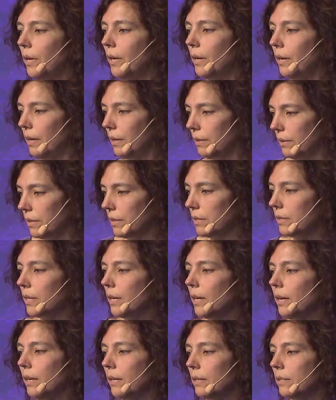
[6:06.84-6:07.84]
In this
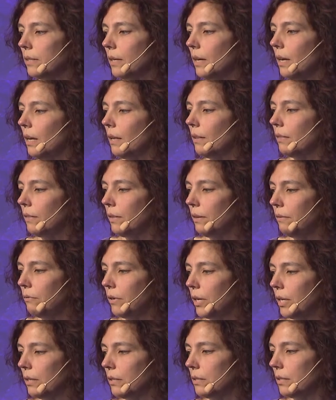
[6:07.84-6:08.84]
case, the
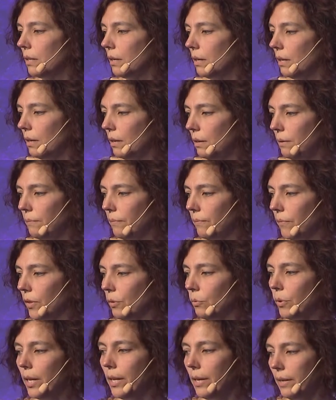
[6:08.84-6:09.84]
event,
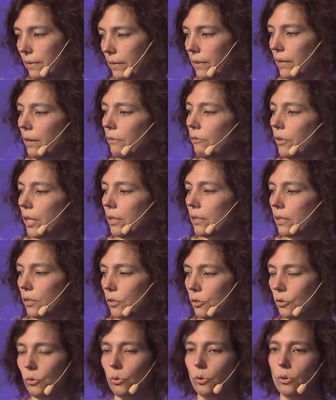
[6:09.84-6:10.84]
and the event is
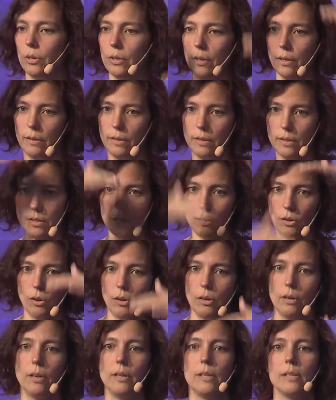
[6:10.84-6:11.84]
stored in this
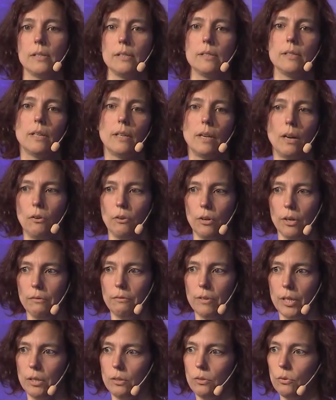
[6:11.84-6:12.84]
long list in our
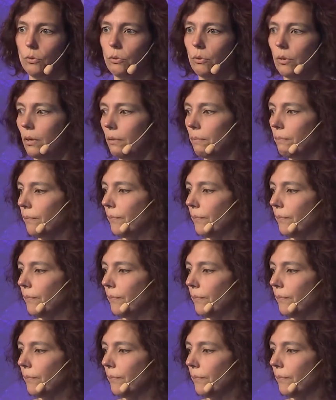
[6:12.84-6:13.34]
event store.